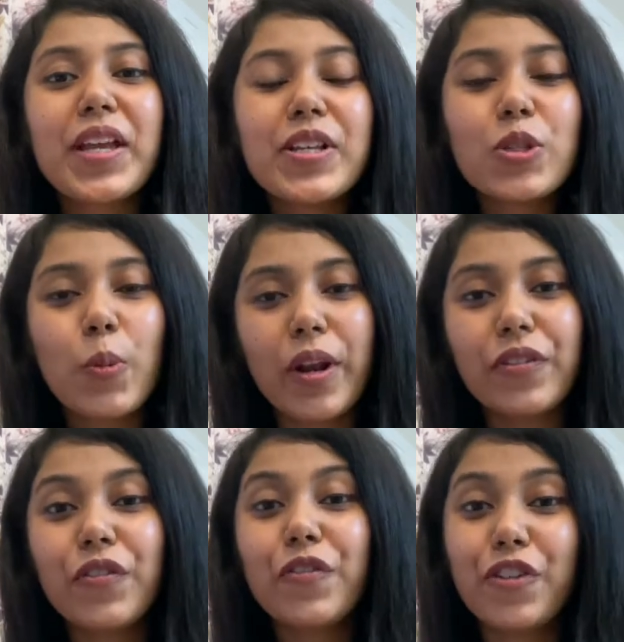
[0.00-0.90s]
So one
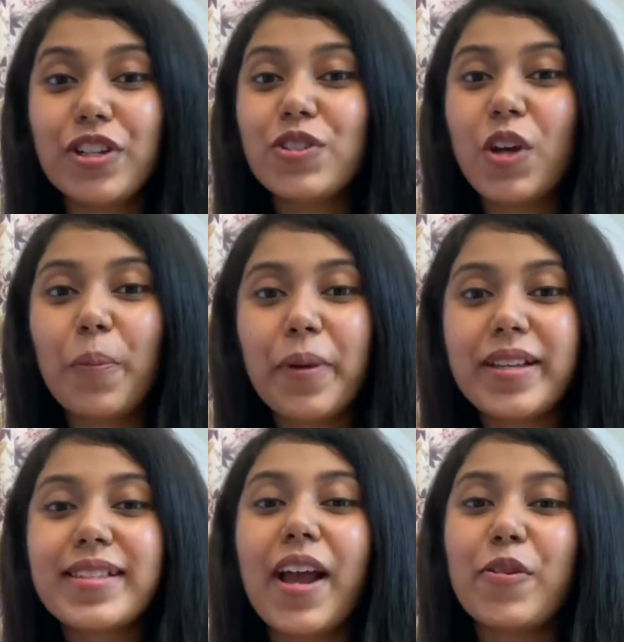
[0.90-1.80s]
of the first
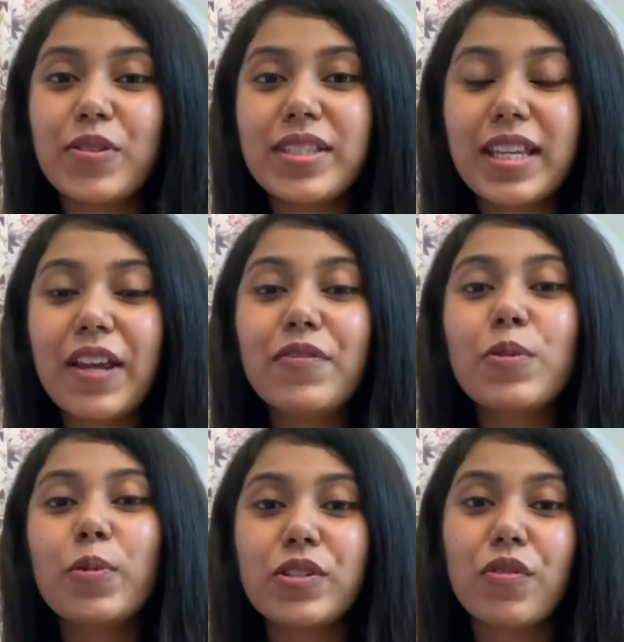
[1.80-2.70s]
topics I received
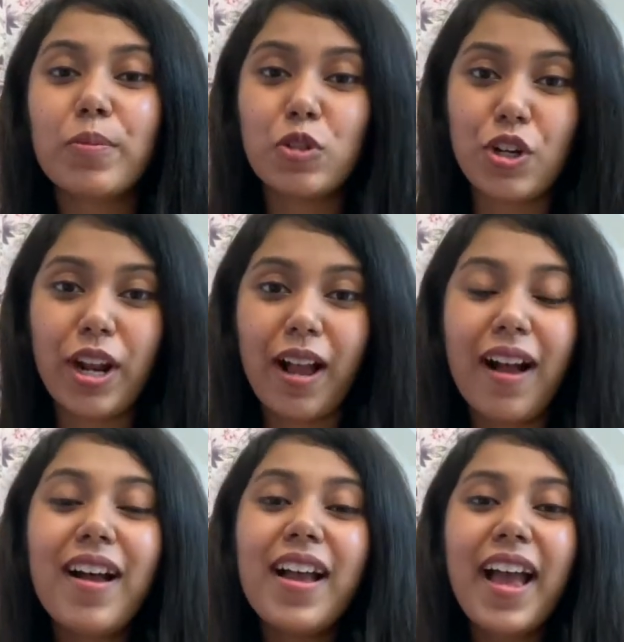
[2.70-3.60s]
was from
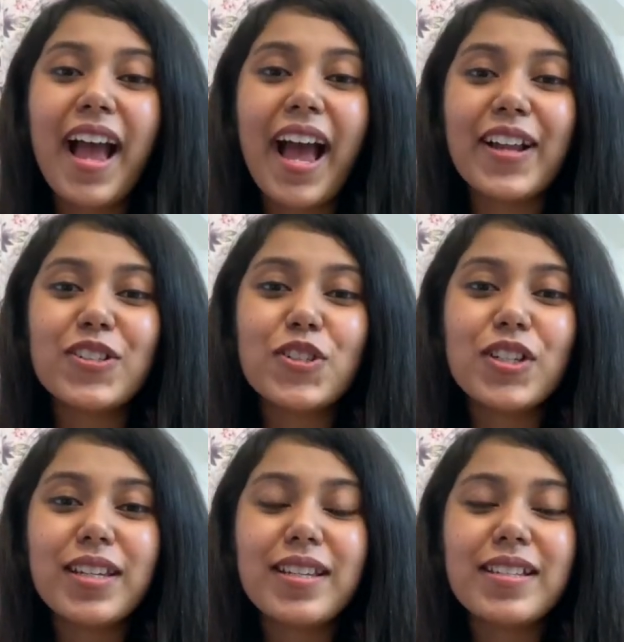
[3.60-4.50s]
Shreya, and
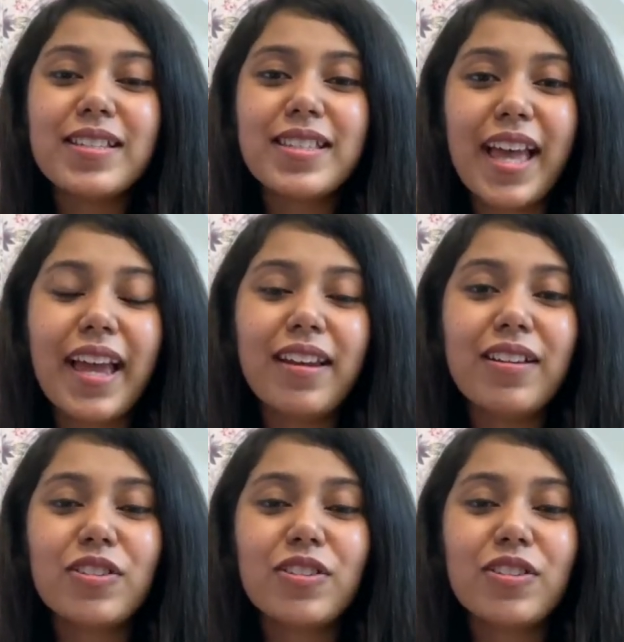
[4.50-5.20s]
she said,